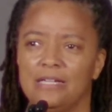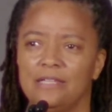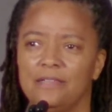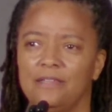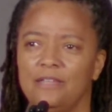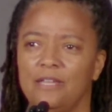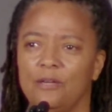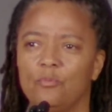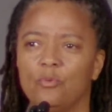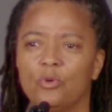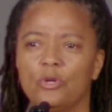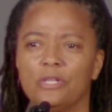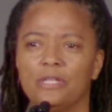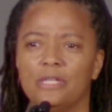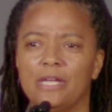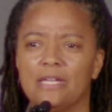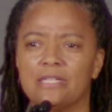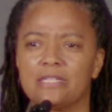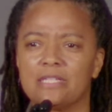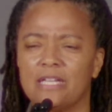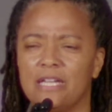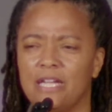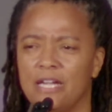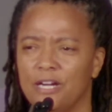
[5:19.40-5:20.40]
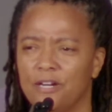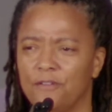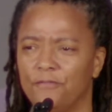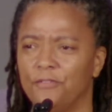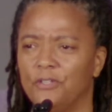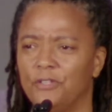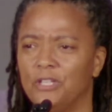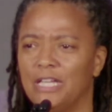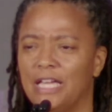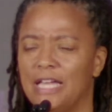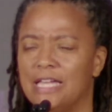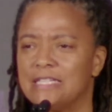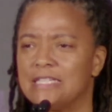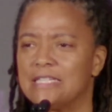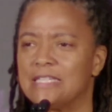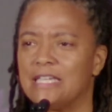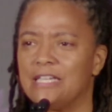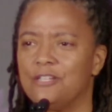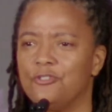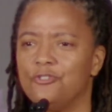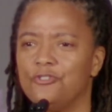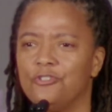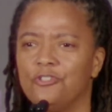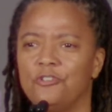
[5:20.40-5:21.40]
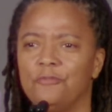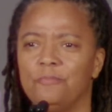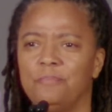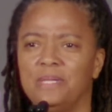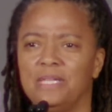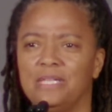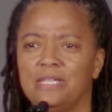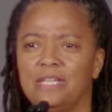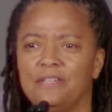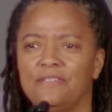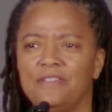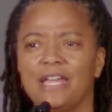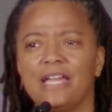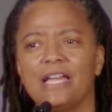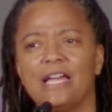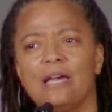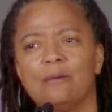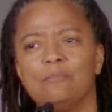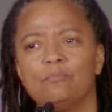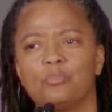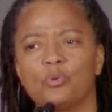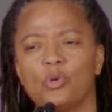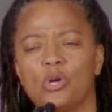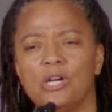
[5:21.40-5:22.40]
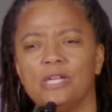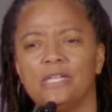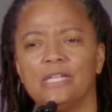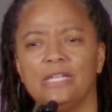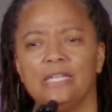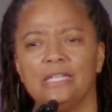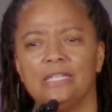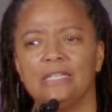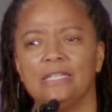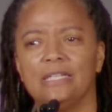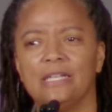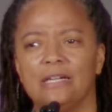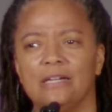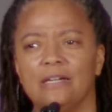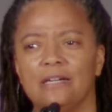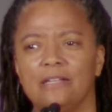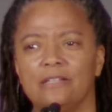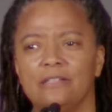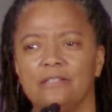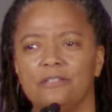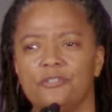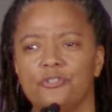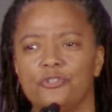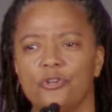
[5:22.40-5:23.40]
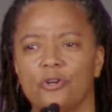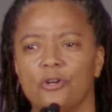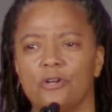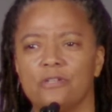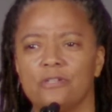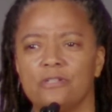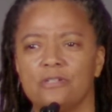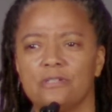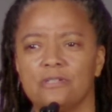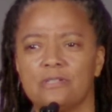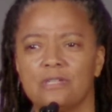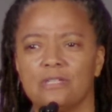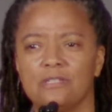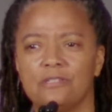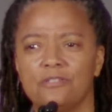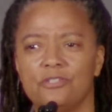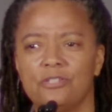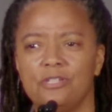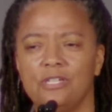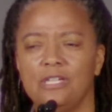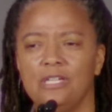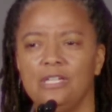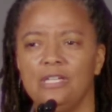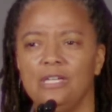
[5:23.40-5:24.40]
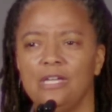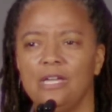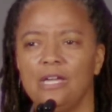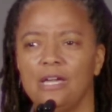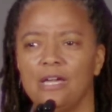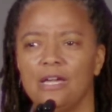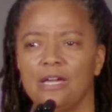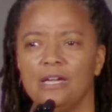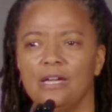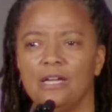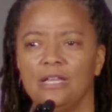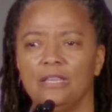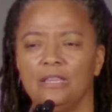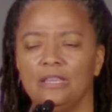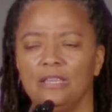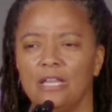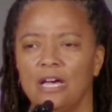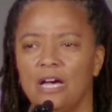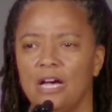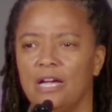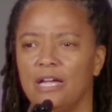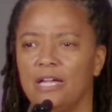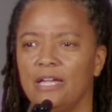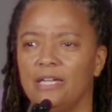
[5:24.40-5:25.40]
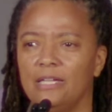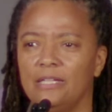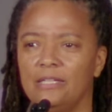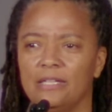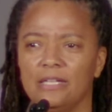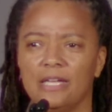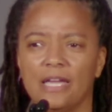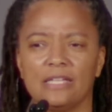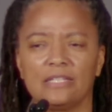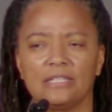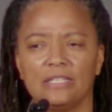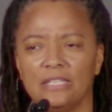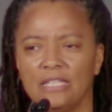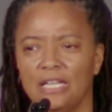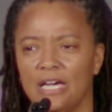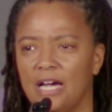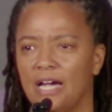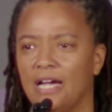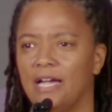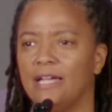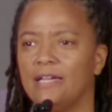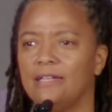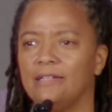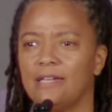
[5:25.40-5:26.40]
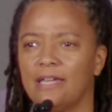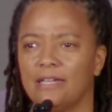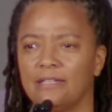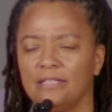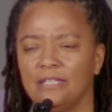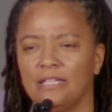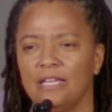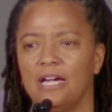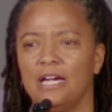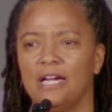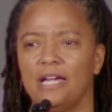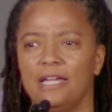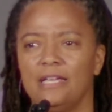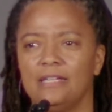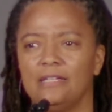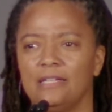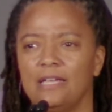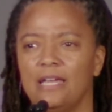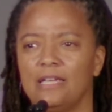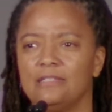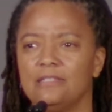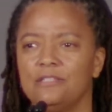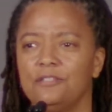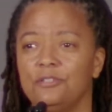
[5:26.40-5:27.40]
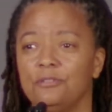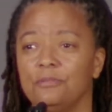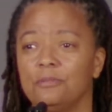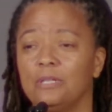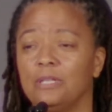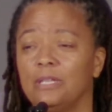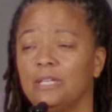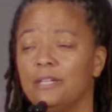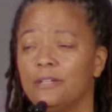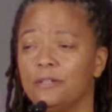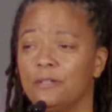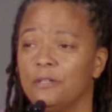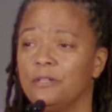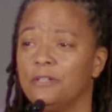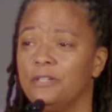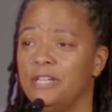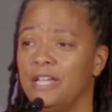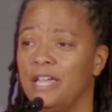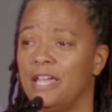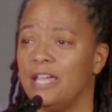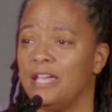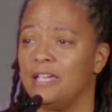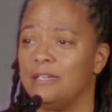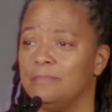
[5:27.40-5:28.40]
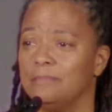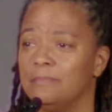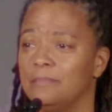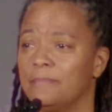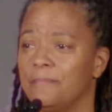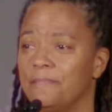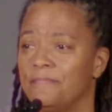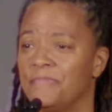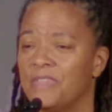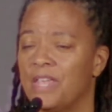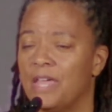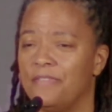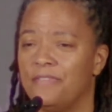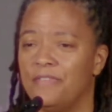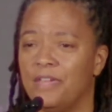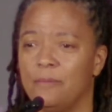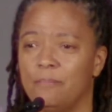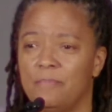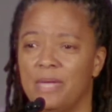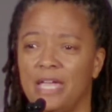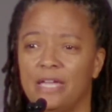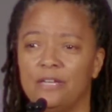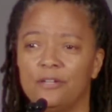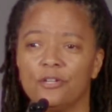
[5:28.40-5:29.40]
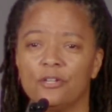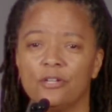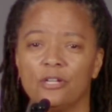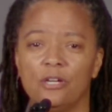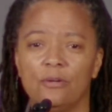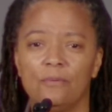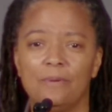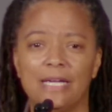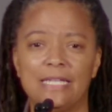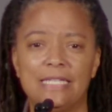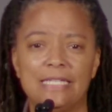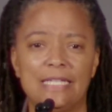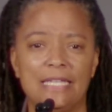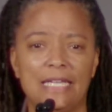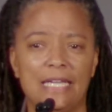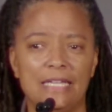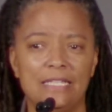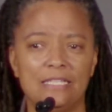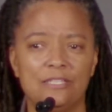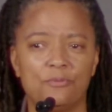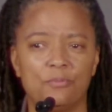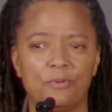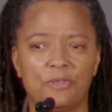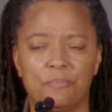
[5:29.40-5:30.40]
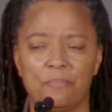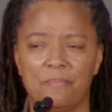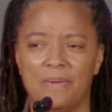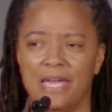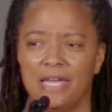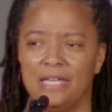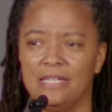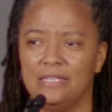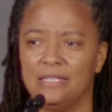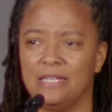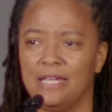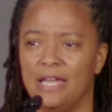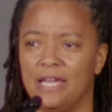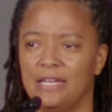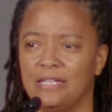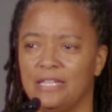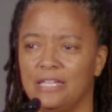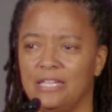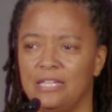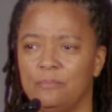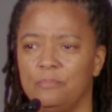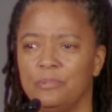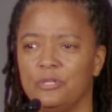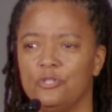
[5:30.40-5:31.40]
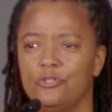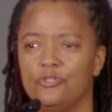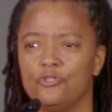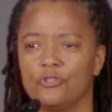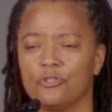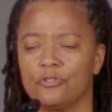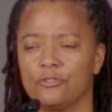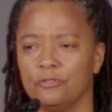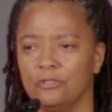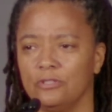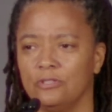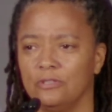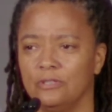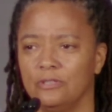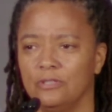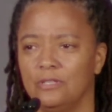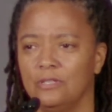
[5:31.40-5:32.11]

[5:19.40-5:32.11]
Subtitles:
they weren't as careful as they should have been, and they got brought in on charges, and she lied and lied and lied, and to clear her name, they made her go on dates with men and keep a journal,